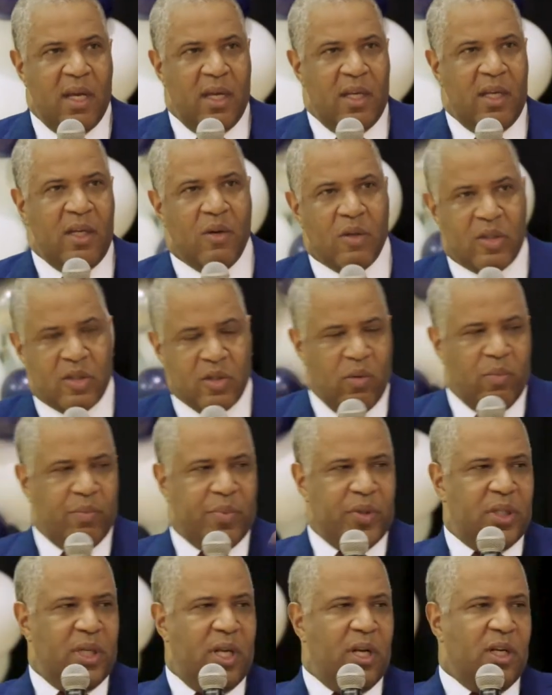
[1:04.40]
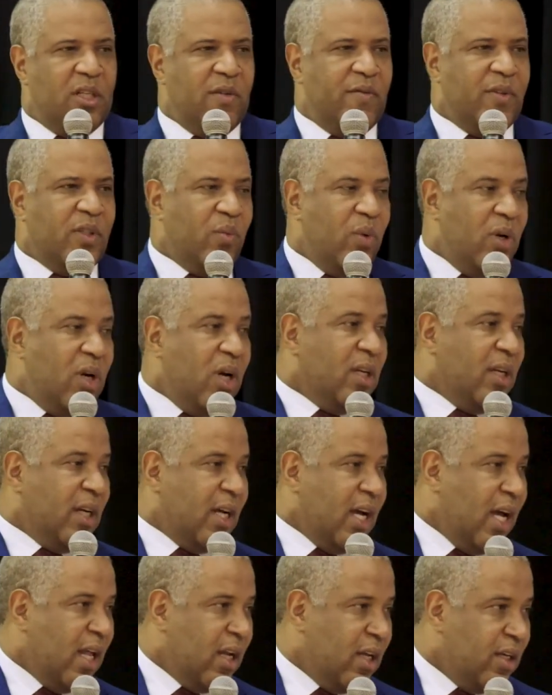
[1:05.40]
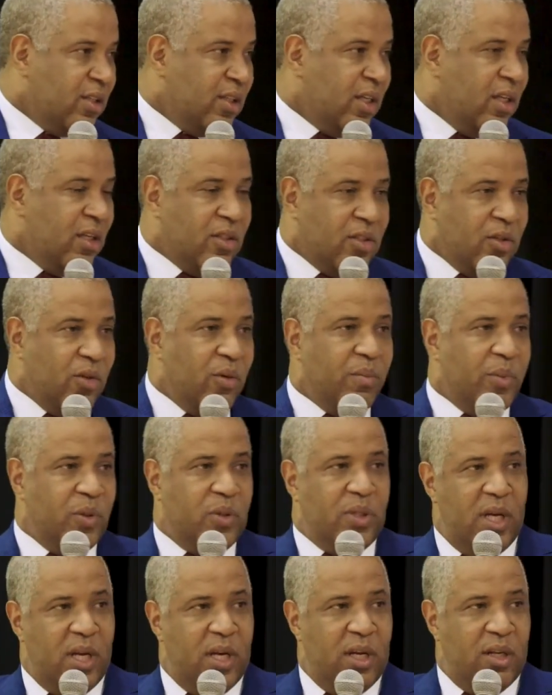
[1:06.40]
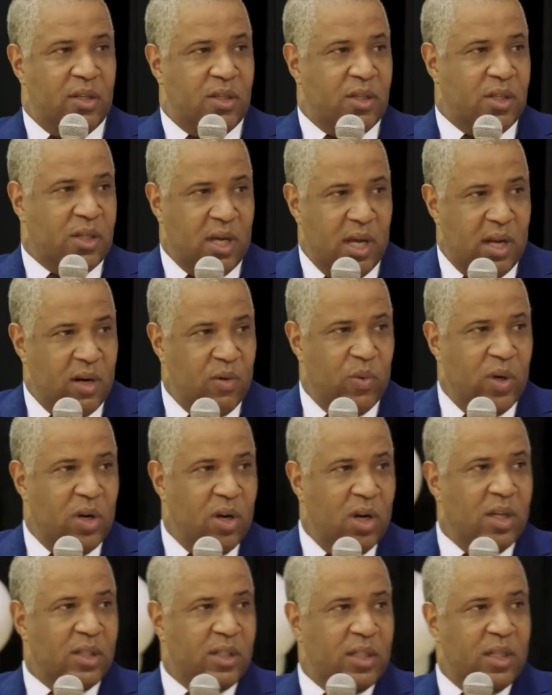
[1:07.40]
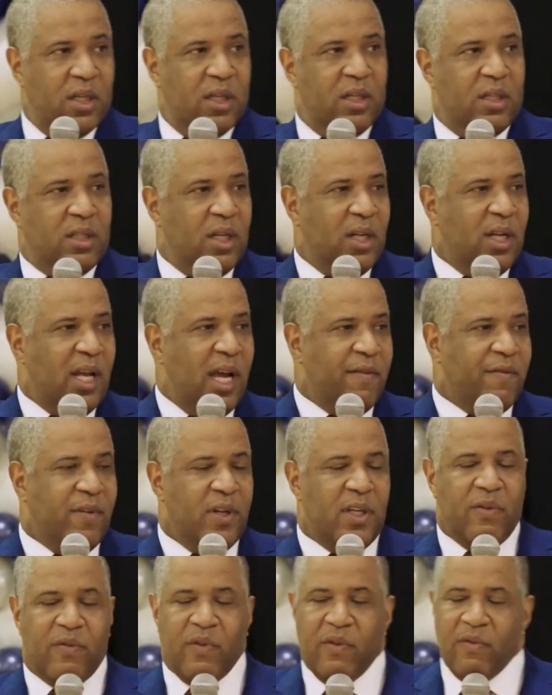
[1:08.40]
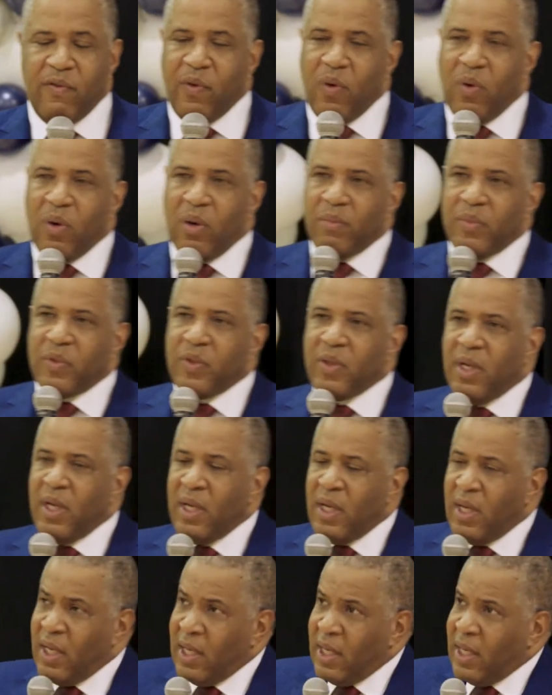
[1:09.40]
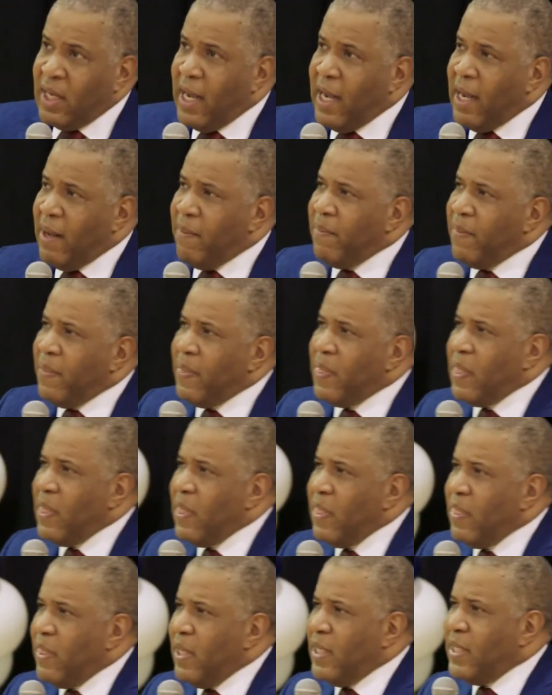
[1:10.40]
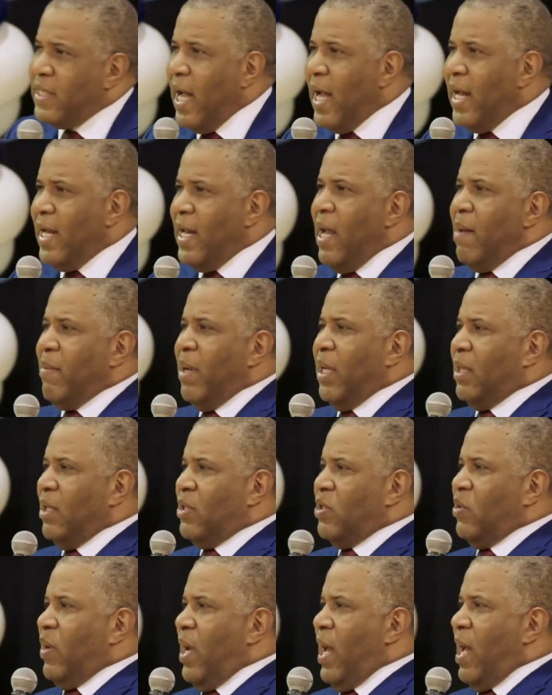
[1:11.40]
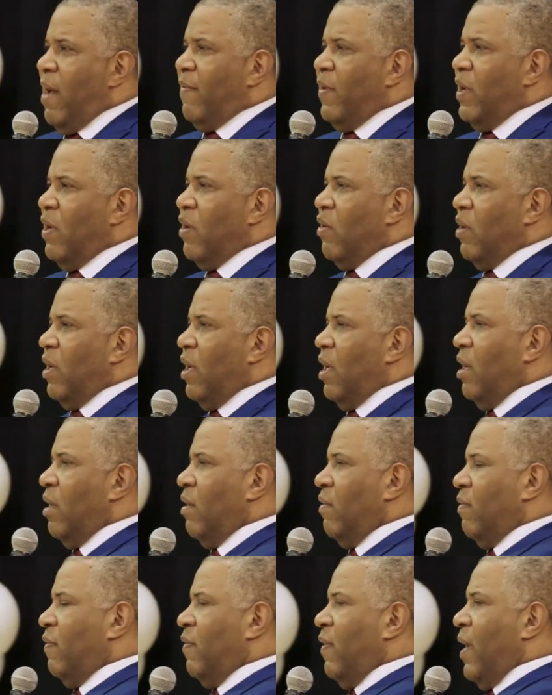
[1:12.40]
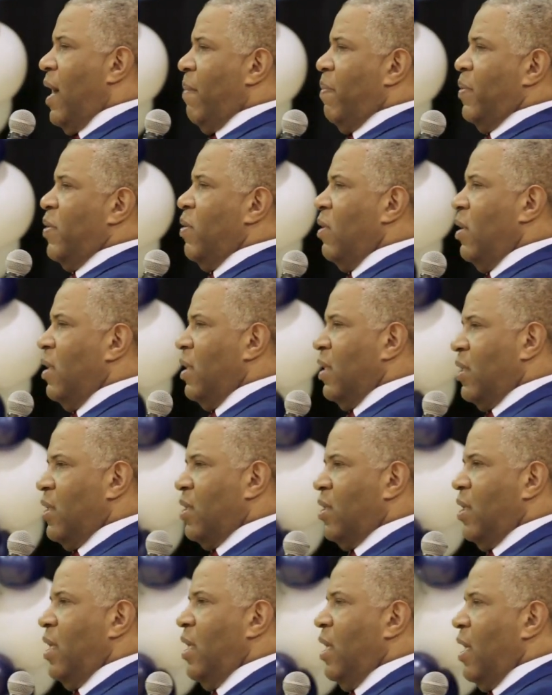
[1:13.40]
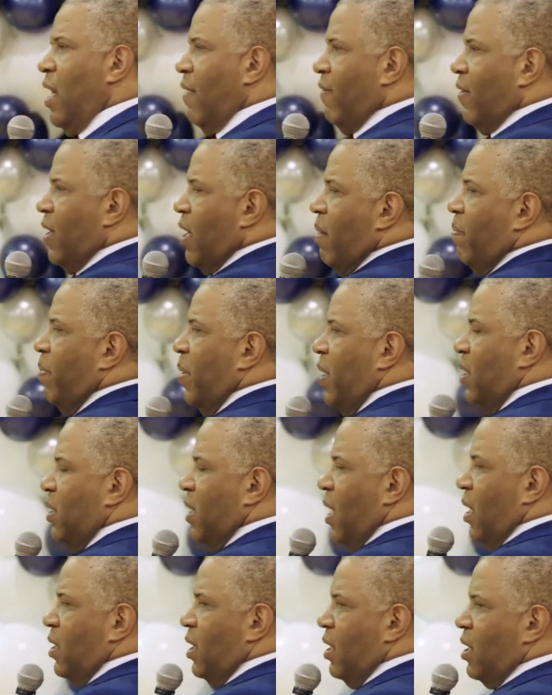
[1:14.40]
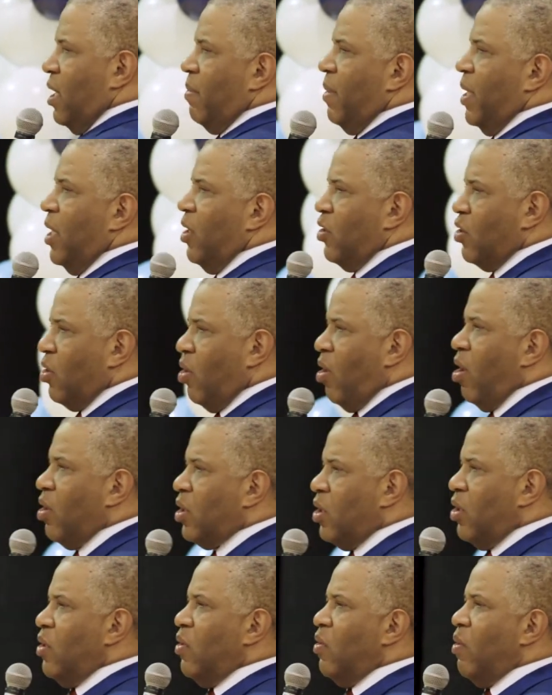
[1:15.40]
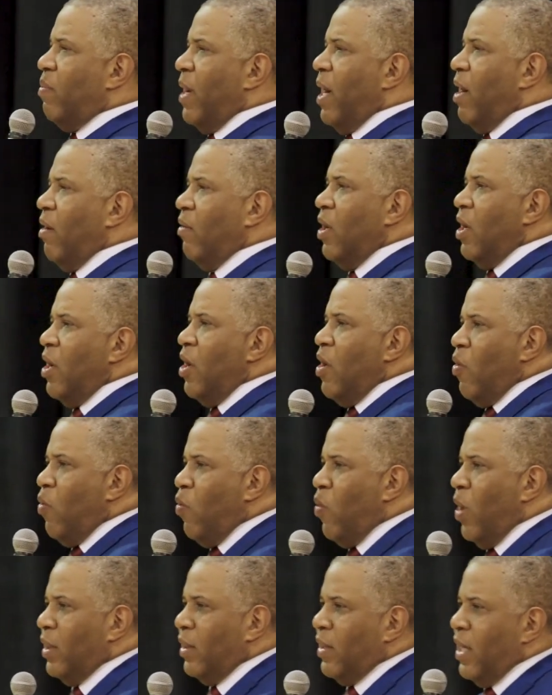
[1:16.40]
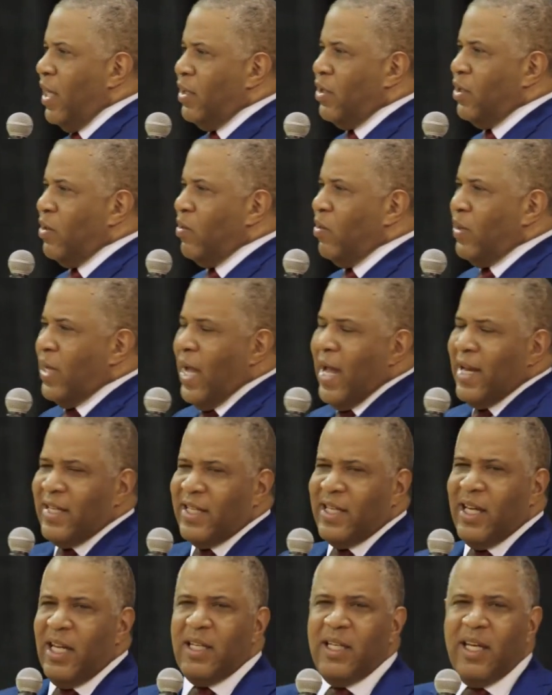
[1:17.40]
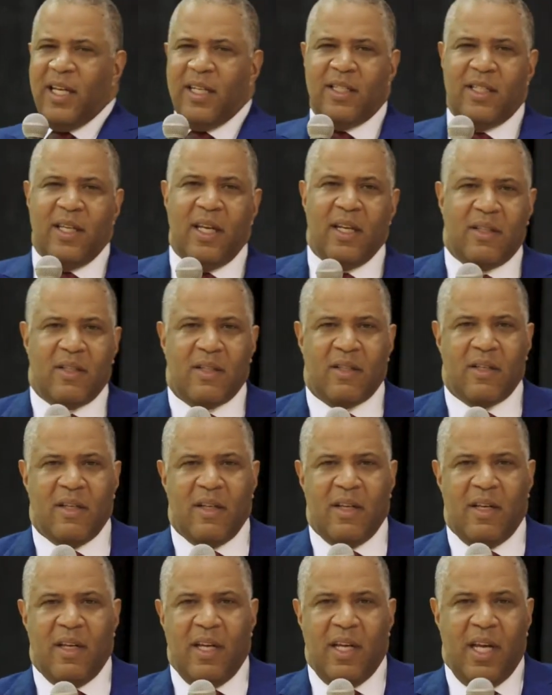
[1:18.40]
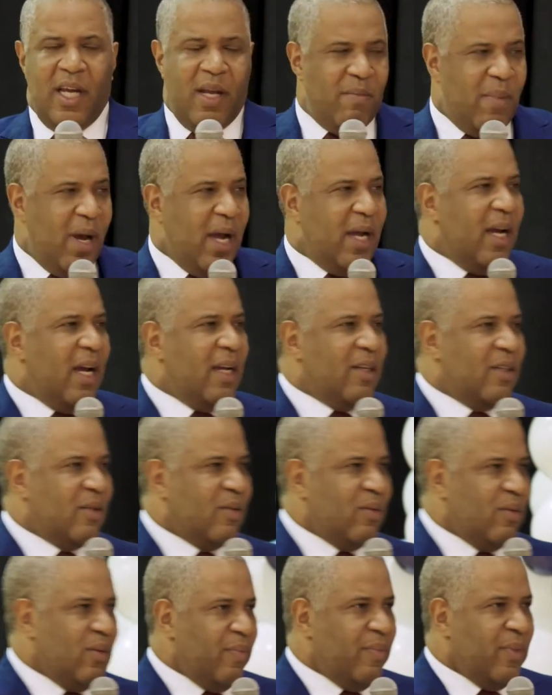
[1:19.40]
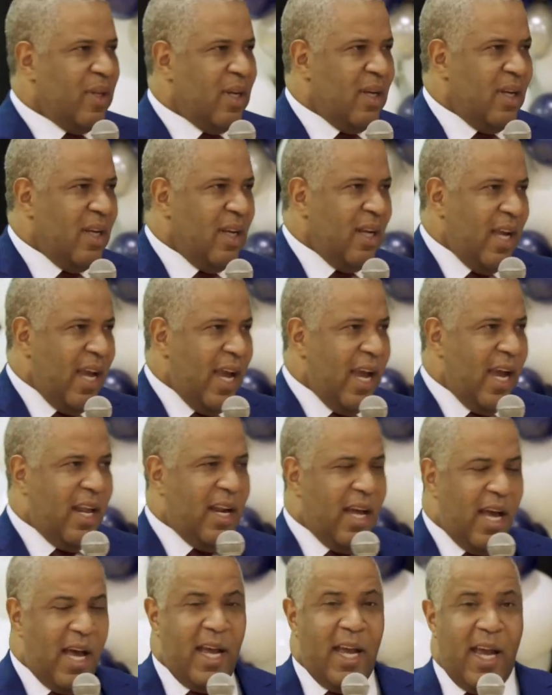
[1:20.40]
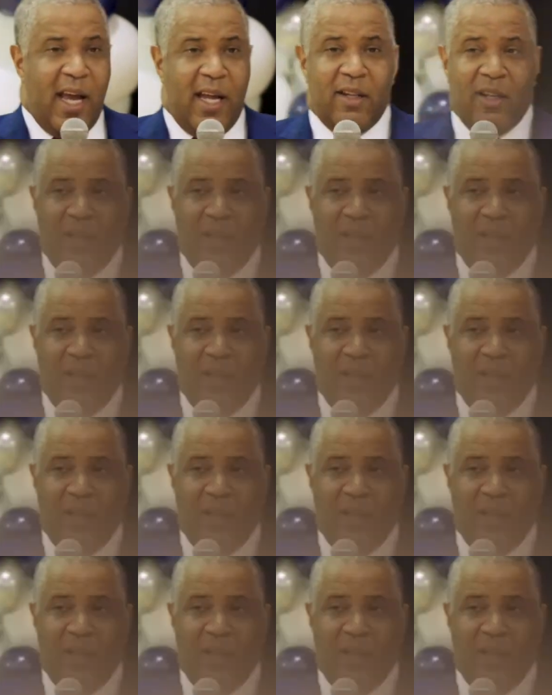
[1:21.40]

you know, a certain percentage of us went on to college and a certain percentage kind of went on to, to life in different forms. Um, the dynamic that you have here of opportunity to see and have companies actually come in and talk to you about what they do, that didn't exist in my high school. And I had